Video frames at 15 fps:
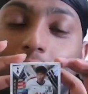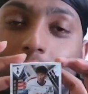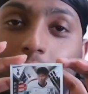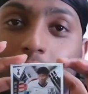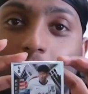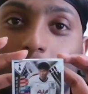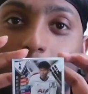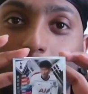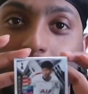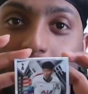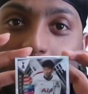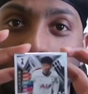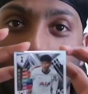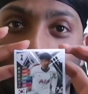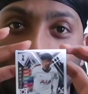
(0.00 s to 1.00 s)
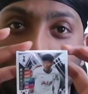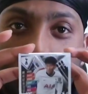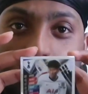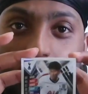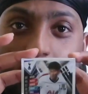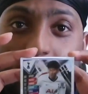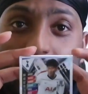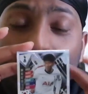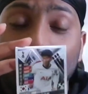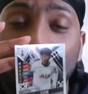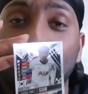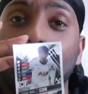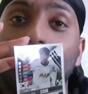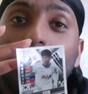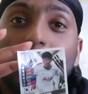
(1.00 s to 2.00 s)
HEUNG-MIN. He's
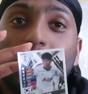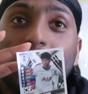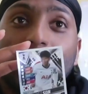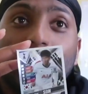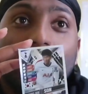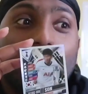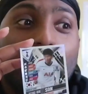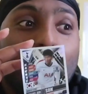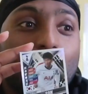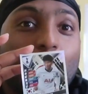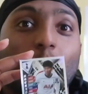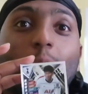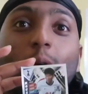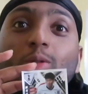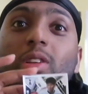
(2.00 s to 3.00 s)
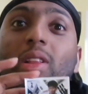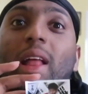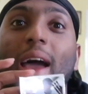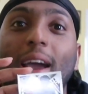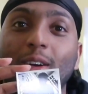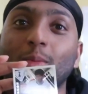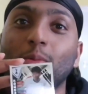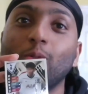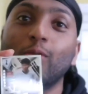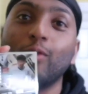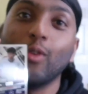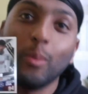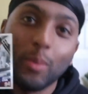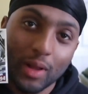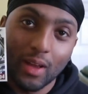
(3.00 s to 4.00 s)
probably the most likable
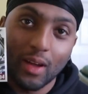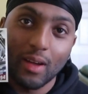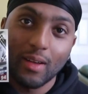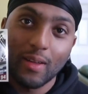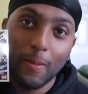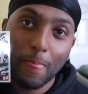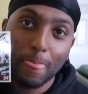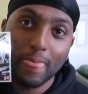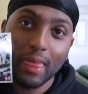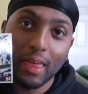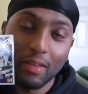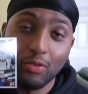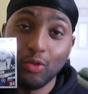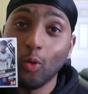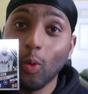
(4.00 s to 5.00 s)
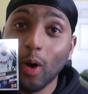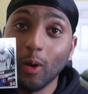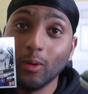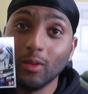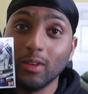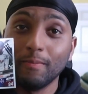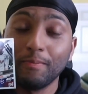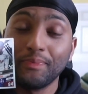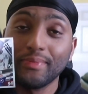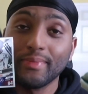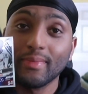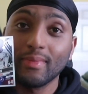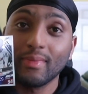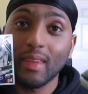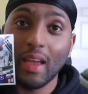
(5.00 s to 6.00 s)
footballer in the world.
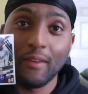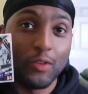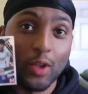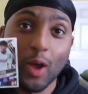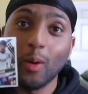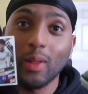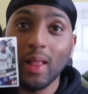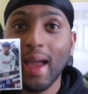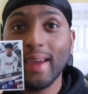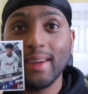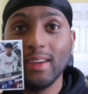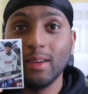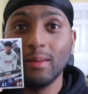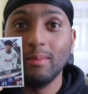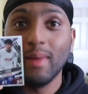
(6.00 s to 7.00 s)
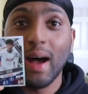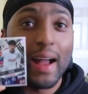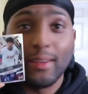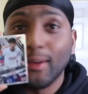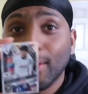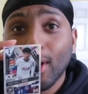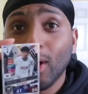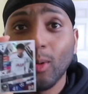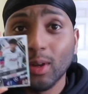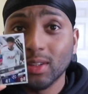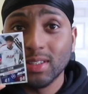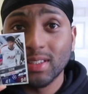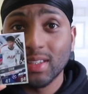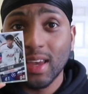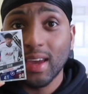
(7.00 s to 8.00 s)
If you don't like him, I don't know
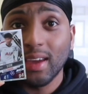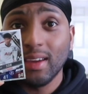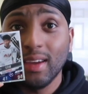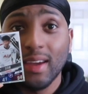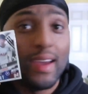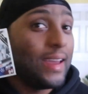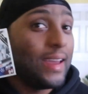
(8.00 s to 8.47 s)
what to say.